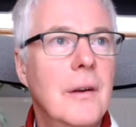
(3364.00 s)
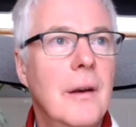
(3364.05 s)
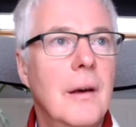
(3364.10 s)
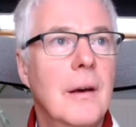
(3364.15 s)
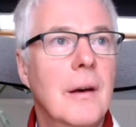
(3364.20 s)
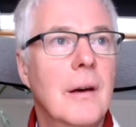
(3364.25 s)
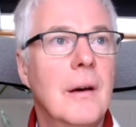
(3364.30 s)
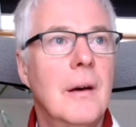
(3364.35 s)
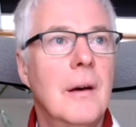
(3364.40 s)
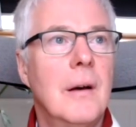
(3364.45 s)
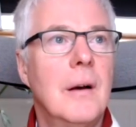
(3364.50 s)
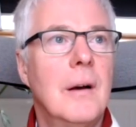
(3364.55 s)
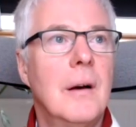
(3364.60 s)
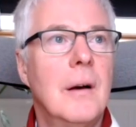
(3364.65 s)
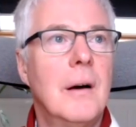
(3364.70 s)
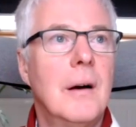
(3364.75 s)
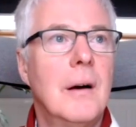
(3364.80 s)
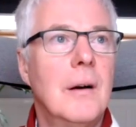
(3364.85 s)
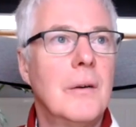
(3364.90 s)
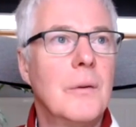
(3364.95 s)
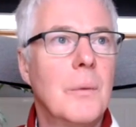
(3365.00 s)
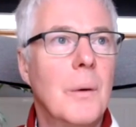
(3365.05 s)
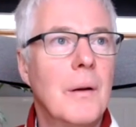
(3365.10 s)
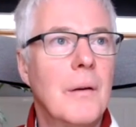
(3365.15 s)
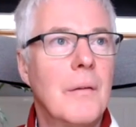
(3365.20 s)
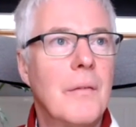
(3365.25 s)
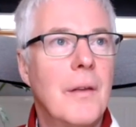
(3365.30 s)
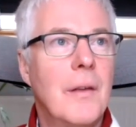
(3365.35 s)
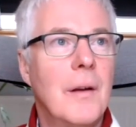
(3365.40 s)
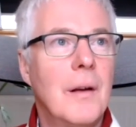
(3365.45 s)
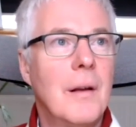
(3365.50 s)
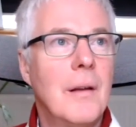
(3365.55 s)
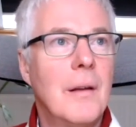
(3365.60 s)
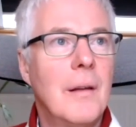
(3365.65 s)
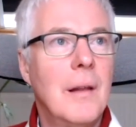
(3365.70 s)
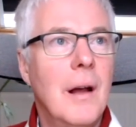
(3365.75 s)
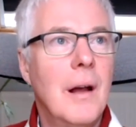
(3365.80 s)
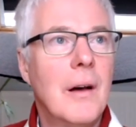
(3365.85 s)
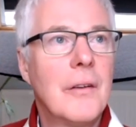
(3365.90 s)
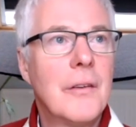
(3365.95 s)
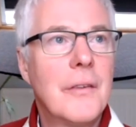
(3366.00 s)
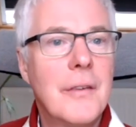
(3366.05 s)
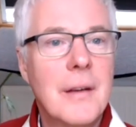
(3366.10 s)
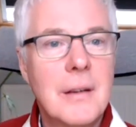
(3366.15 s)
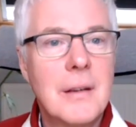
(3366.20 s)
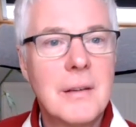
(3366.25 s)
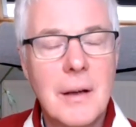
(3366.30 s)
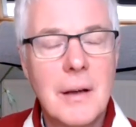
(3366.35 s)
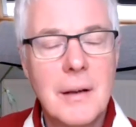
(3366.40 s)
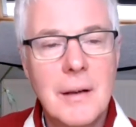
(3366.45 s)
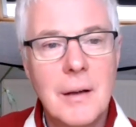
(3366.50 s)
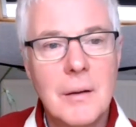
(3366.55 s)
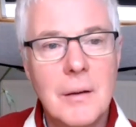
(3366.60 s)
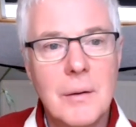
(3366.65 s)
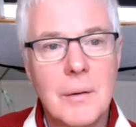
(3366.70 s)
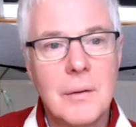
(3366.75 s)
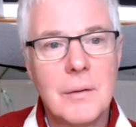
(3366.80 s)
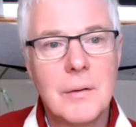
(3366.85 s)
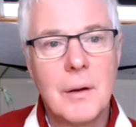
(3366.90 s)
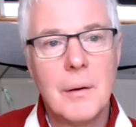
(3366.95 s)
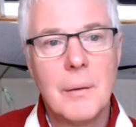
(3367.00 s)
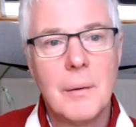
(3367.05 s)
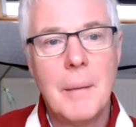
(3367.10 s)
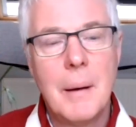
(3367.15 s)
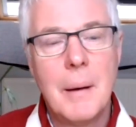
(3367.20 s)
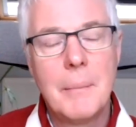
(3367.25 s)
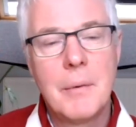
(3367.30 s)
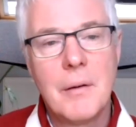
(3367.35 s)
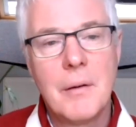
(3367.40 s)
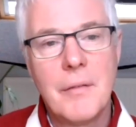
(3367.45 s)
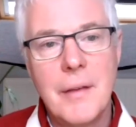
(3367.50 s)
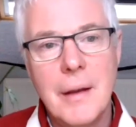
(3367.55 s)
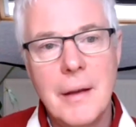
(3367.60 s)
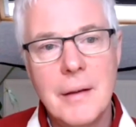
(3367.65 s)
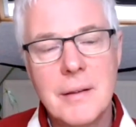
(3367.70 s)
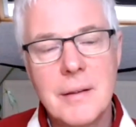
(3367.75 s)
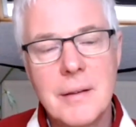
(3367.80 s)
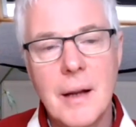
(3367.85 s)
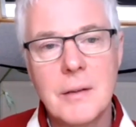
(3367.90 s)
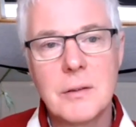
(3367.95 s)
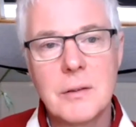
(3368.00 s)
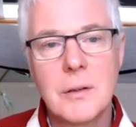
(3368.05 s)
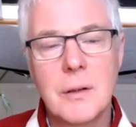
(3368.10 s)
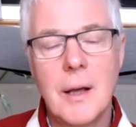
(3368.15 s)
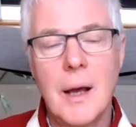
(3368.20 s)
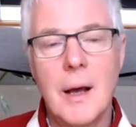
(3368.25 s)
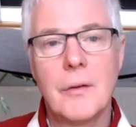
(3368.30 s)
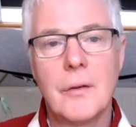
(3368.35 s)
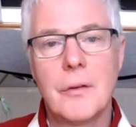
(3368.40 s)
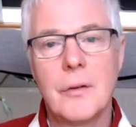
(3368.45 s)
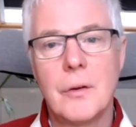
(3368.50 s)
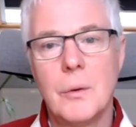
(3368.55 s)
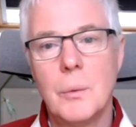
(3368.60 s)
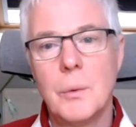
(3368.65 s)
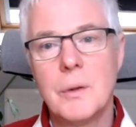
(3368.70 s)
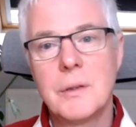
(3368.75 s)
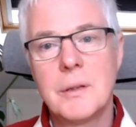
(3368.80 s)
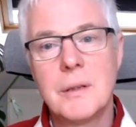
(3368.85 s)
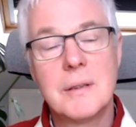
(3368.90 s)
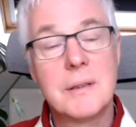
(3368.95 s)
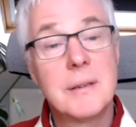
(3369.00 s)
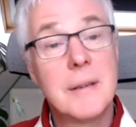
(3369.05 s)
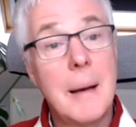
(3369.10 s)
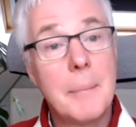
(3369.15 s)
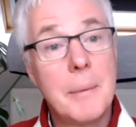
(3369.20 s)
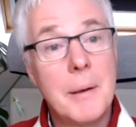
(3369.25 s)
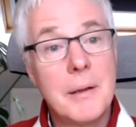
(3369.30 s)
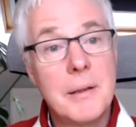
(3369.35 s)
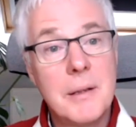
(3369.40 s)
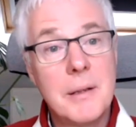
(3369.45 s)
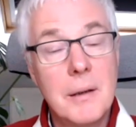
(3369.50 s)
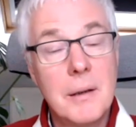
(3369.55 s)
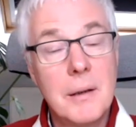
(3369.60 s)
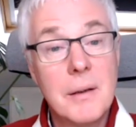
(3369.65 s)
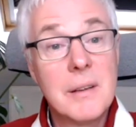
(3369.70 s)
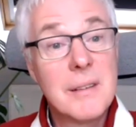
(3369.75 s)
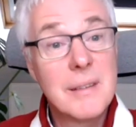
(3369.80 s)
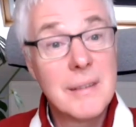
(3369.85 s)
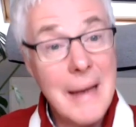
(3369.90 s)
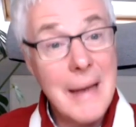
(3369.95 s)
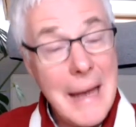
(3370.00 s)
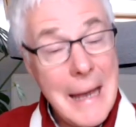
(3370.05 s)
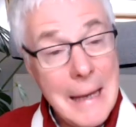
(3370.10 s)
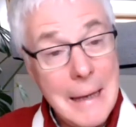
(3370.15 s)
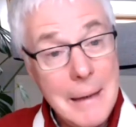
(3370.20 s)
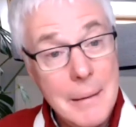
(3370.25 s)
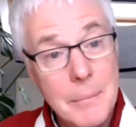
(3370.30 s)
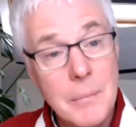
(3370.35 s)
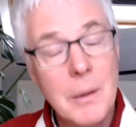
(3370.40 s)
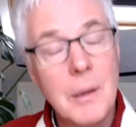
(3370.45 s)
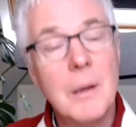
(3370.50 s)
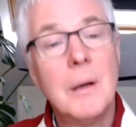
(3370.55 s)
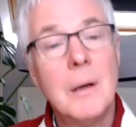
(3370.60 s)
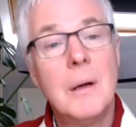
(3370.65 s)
year as one of the last things I did as a member of the International Council was establishing the same